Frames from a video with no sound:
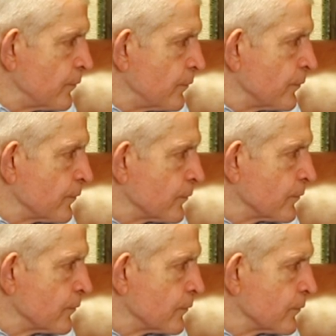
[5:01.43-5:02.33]

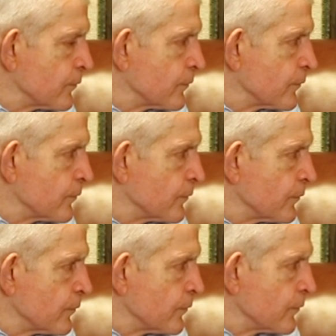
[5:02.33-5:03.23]

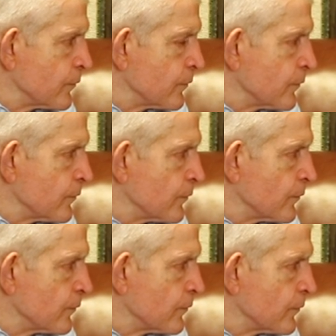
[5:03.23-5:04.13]
The person shown says nothing.